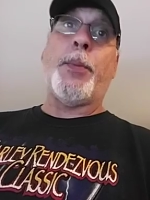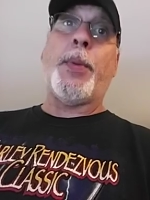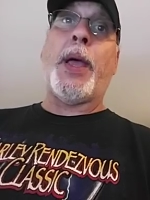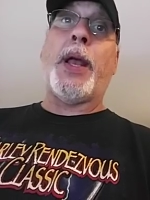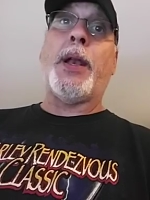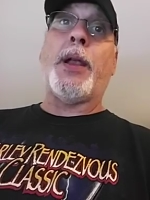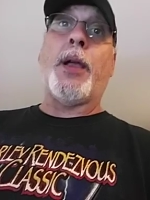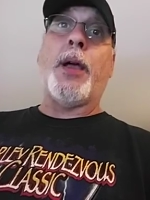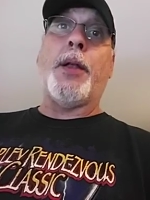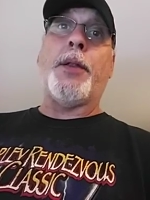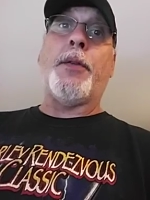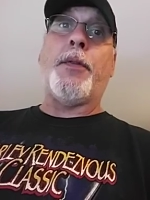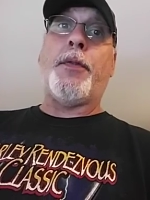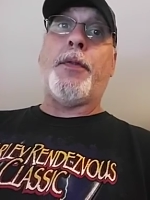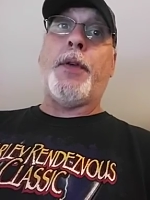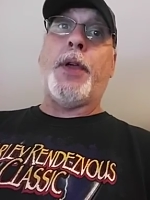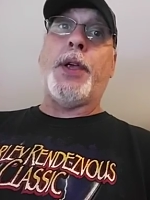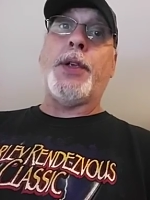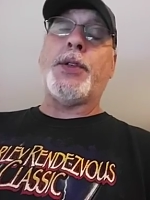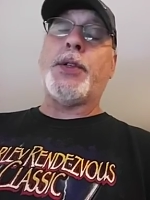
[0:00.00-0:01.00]
depending on the
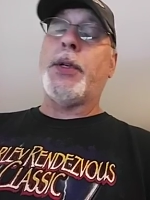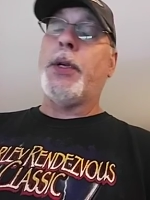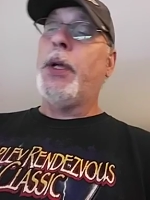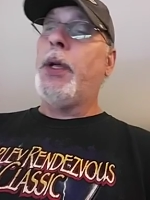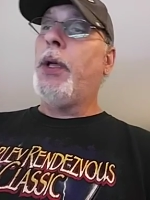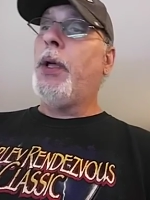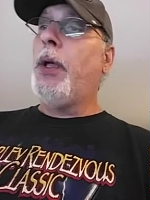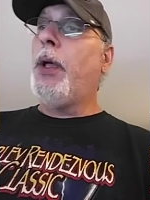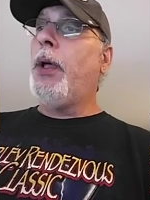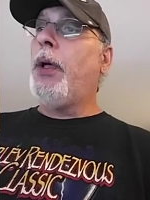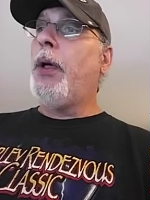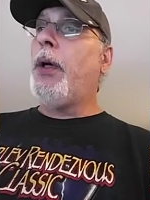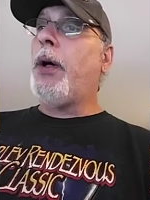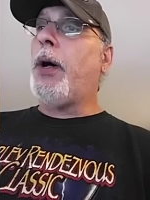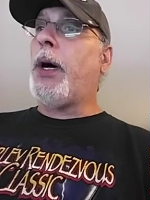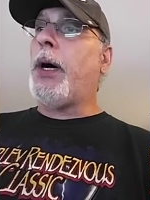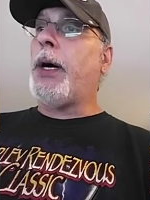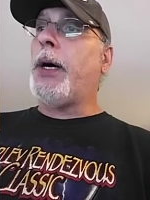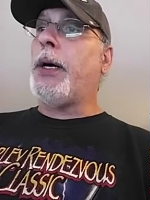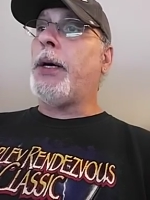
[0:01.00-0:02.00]
fish
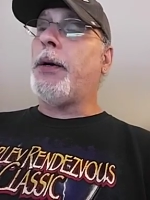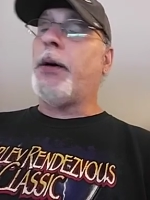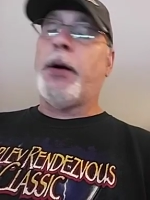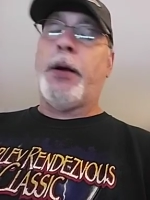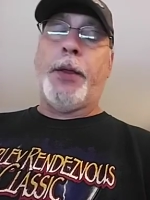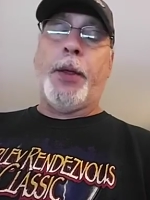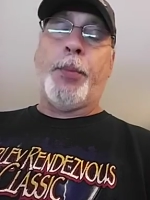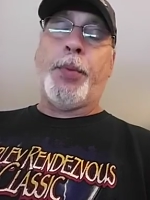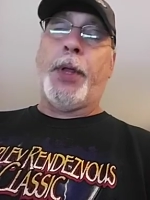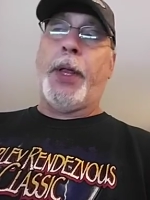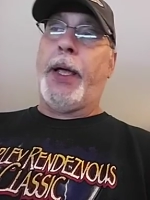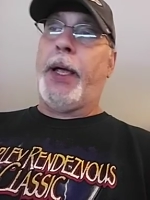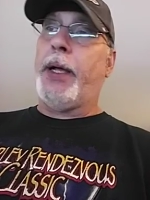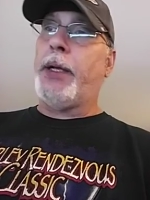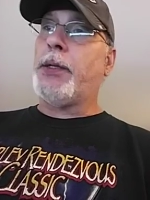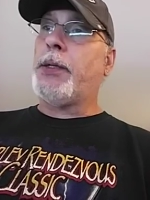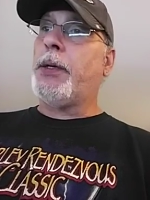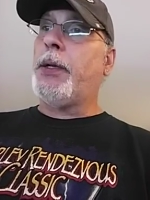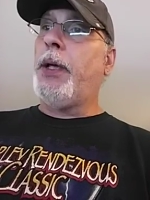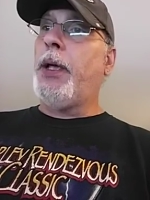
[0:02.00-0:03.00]
uh, or the
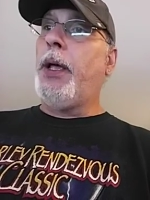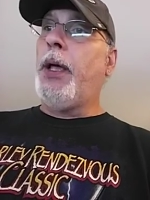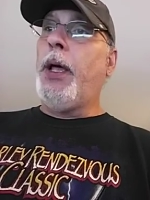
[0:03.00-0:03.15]
plants.